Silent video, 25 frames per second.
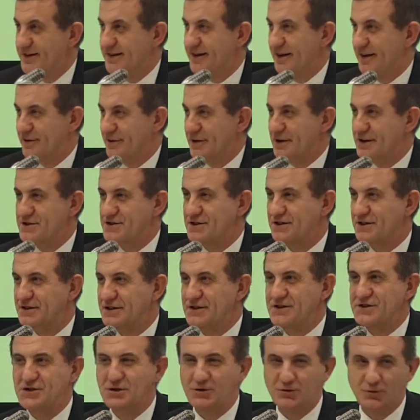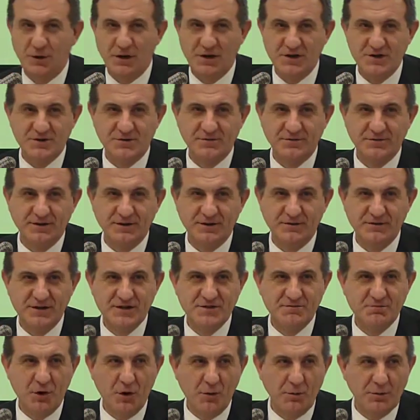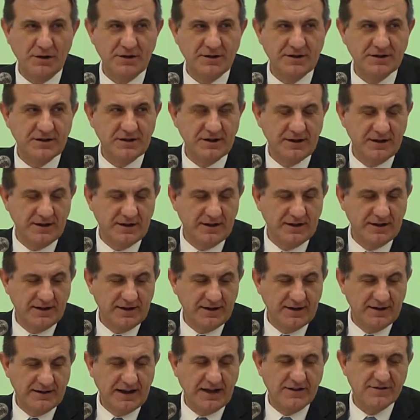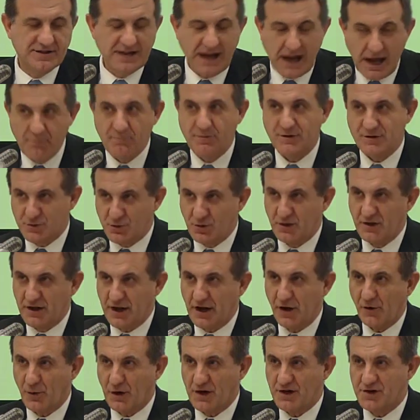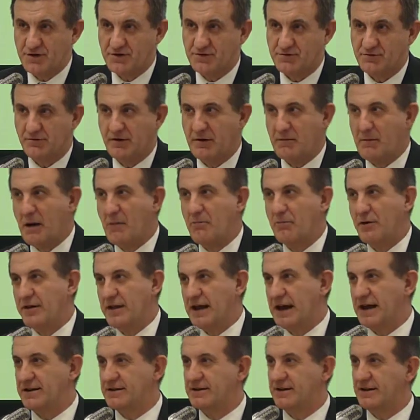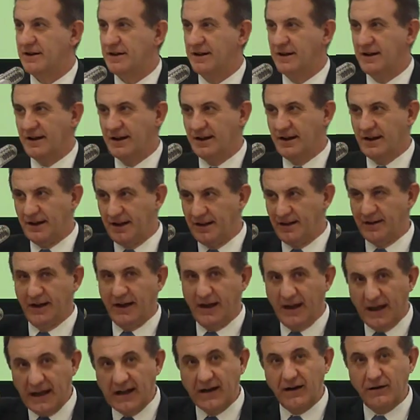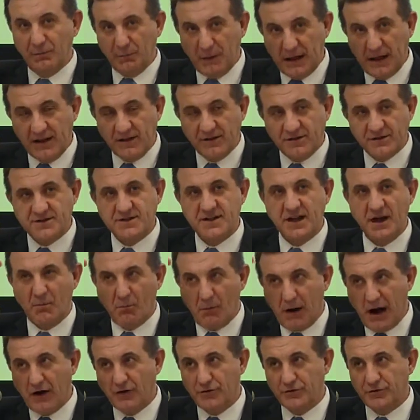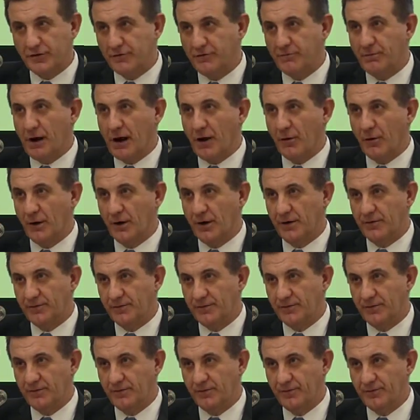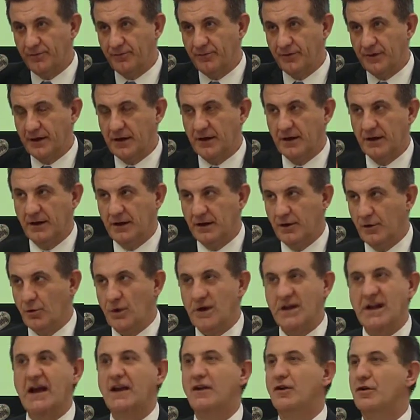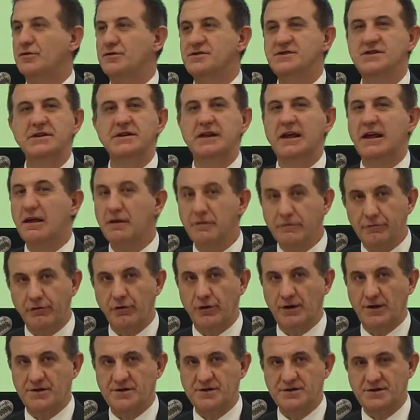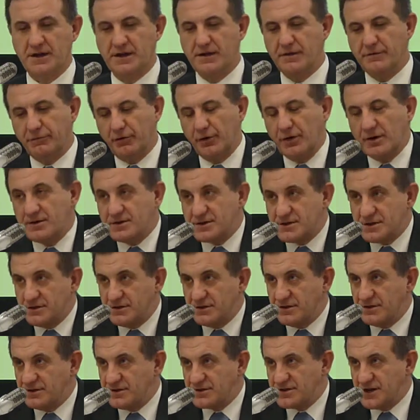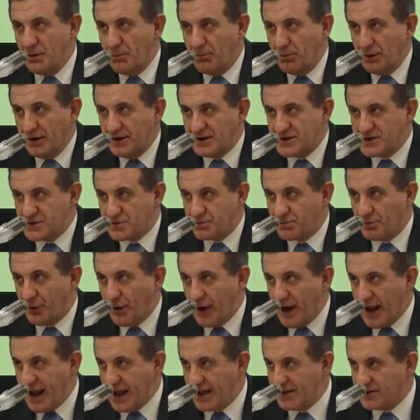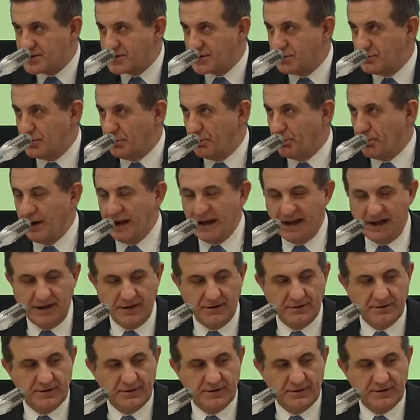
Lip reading: at least in this situation, in this moment. That happens with the equations. Remember that the hill means the amount of power. We cannot see the influence. The influence simply spreads on the plane.